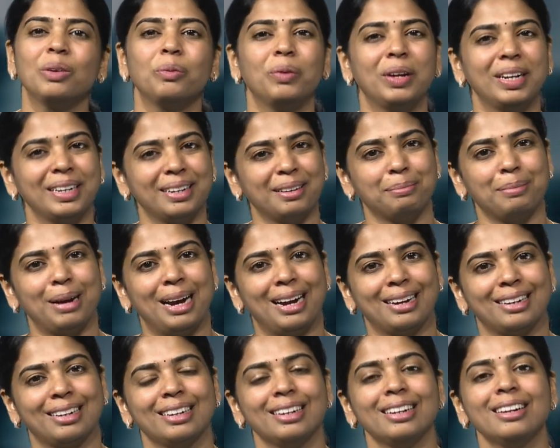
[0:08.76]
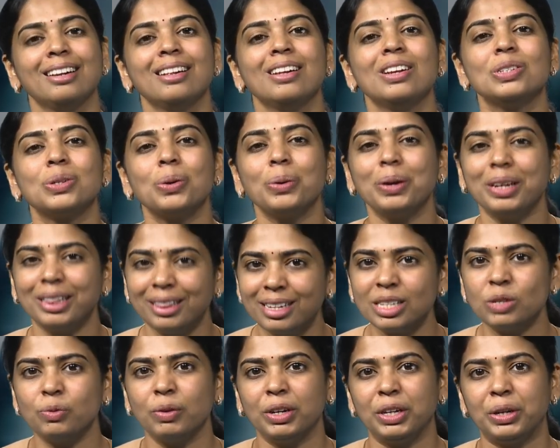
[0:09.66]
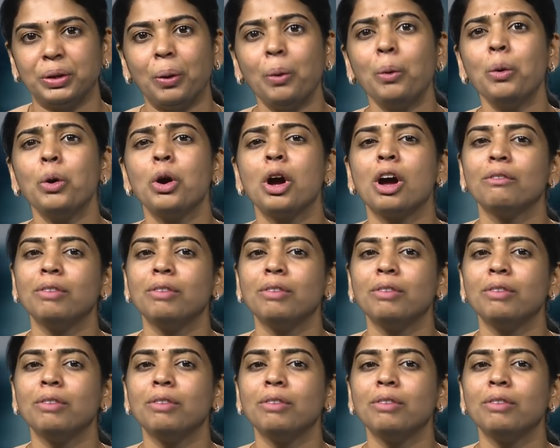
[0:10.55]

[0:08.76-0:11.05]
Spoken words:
welcome back. So in this video,